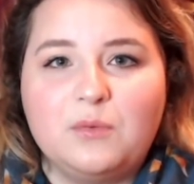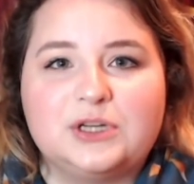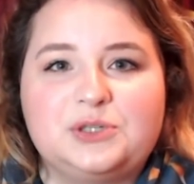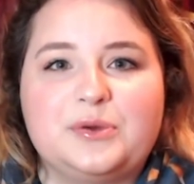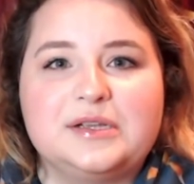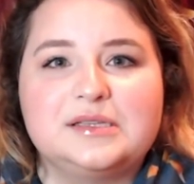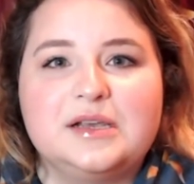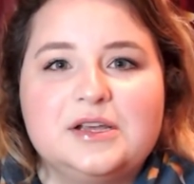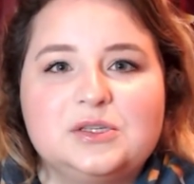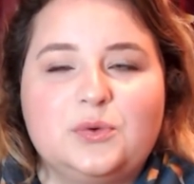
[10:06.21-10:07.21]
which was
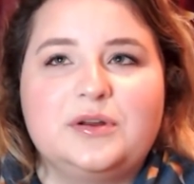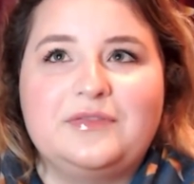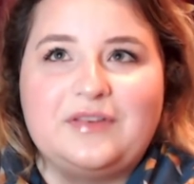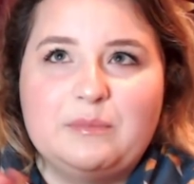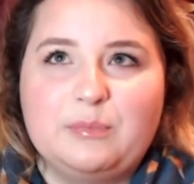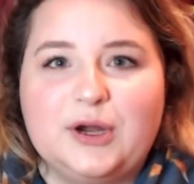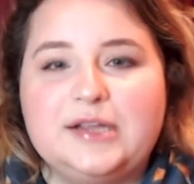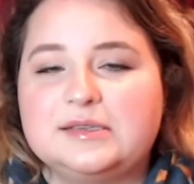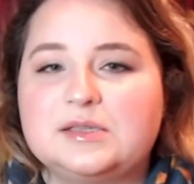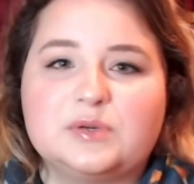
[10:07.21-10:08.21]
sort of Britain's